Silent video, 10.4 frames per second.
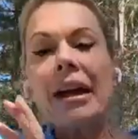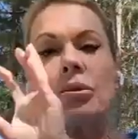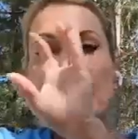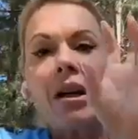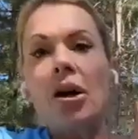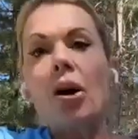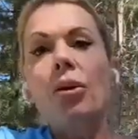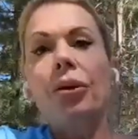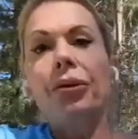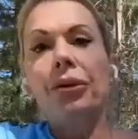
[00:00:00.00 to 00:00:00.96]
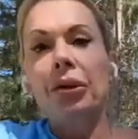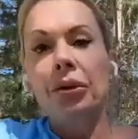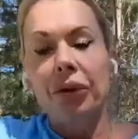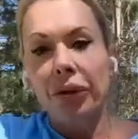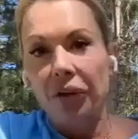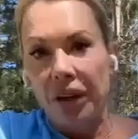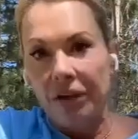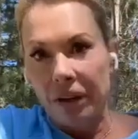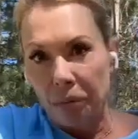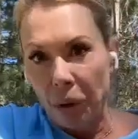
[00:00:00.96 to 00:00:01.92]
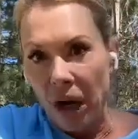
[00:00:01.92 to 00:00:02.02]
as we go through the
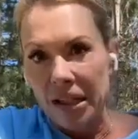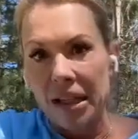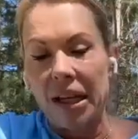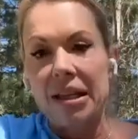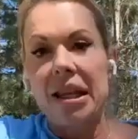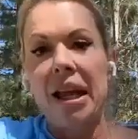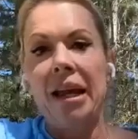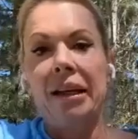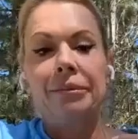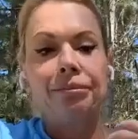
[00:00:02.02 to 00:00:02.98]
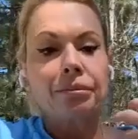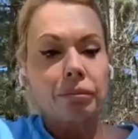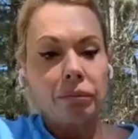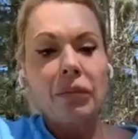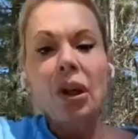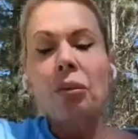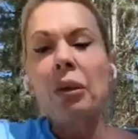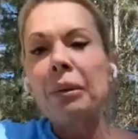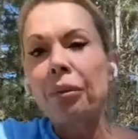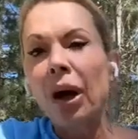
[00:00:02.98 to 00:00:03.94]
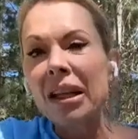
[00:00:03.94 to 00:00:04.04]
grieving process and
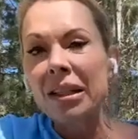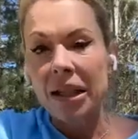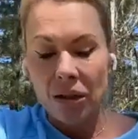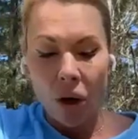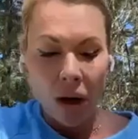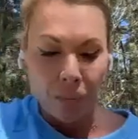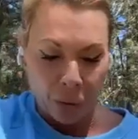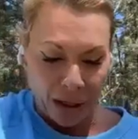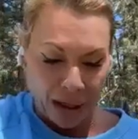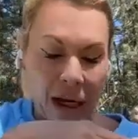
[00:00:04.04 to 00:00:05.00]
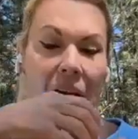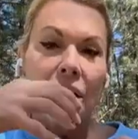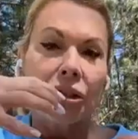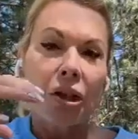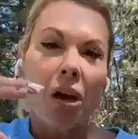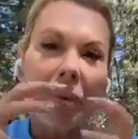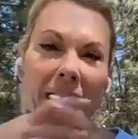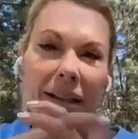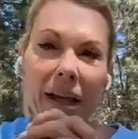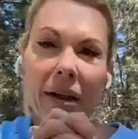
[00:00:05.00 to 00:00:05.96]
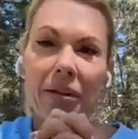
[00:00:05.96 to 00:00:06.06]
we process heartbreak, so
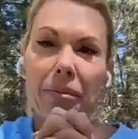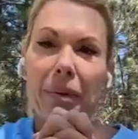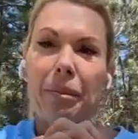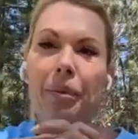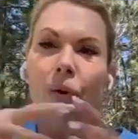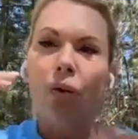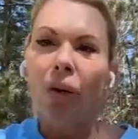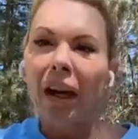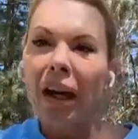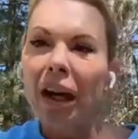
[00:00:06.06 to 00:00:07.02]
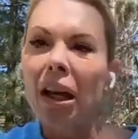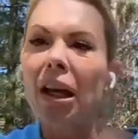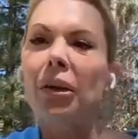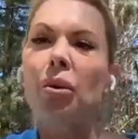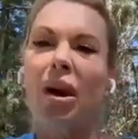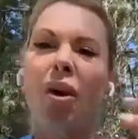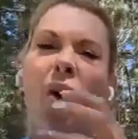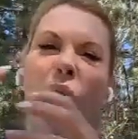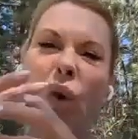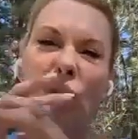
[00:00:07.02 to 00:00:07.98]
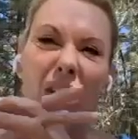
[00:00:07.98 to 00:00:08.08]
many times people really want to
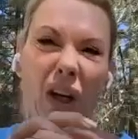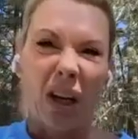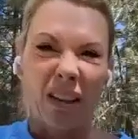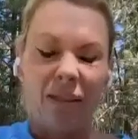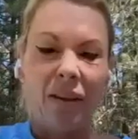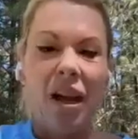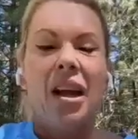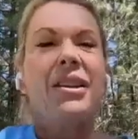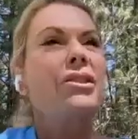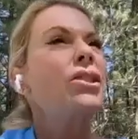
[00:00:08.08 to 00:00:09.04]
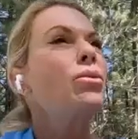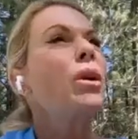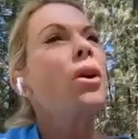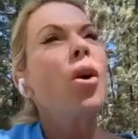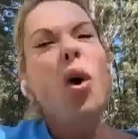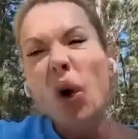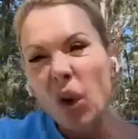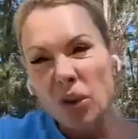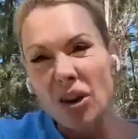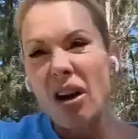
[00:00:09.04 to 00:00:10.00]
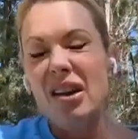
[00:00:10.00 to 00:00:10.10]
hold on. They just want to
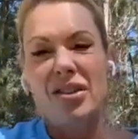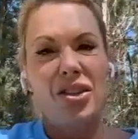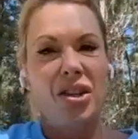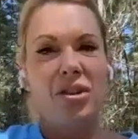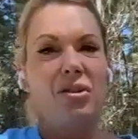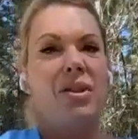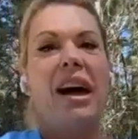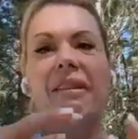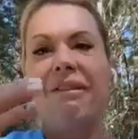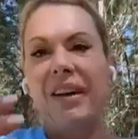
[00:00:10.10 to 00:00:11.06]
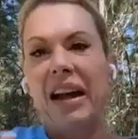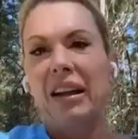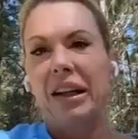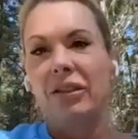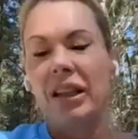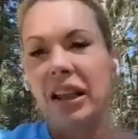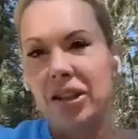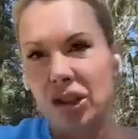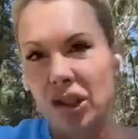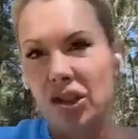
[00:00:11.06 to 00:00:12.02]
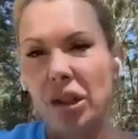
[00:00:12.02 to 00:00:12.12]
hold on to that failing
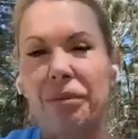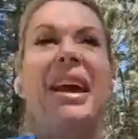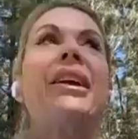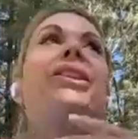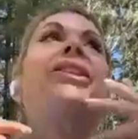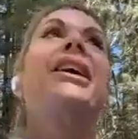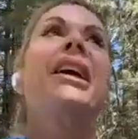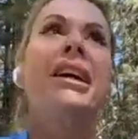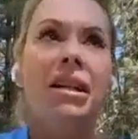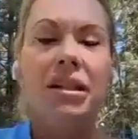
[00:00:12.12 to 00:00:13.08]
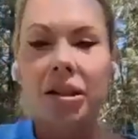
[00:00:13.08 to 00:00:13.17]
relationship. They think